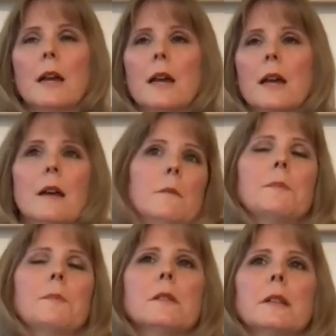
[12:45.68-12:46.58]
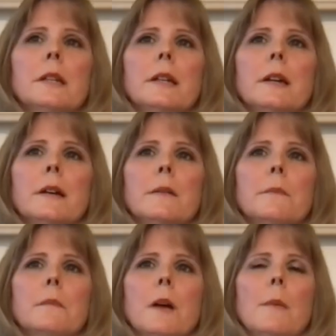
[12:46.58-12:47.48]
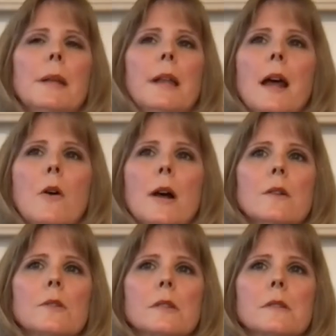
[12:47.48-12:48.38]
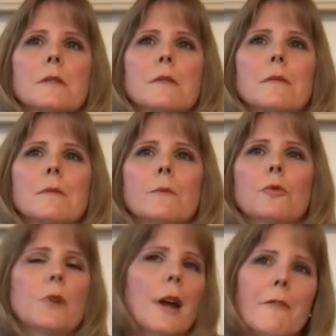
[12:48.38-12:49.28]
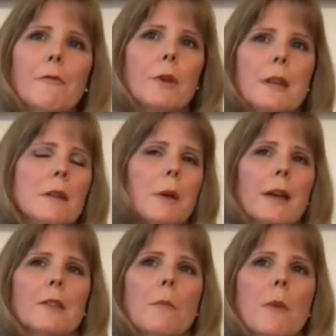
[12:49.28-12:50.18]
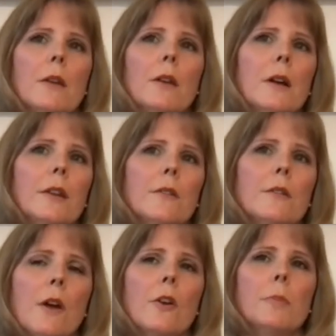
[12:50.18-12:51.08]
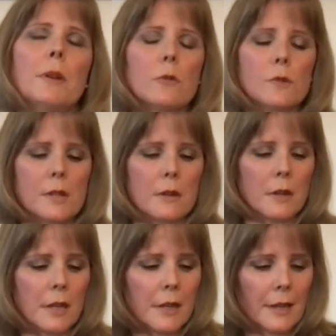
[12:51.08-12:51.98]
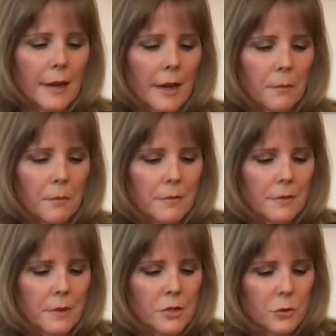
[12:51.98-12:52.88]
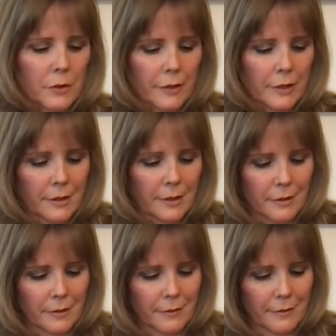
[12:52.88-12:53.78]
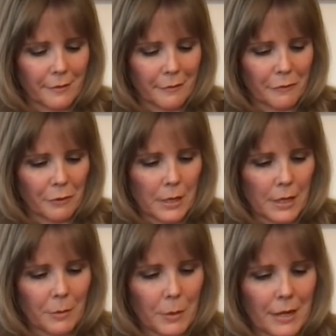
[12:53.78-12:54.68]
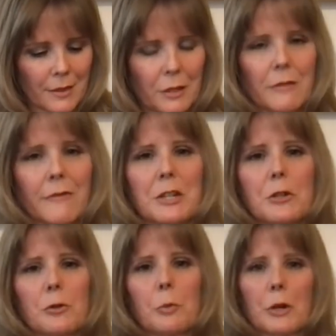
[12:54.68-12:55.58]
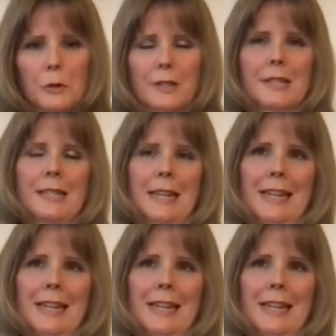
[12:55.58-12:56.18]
I mean, absolutely. I mean, how else would I have written about them? I don't know. But also, the terrific thing for me about the confessional poets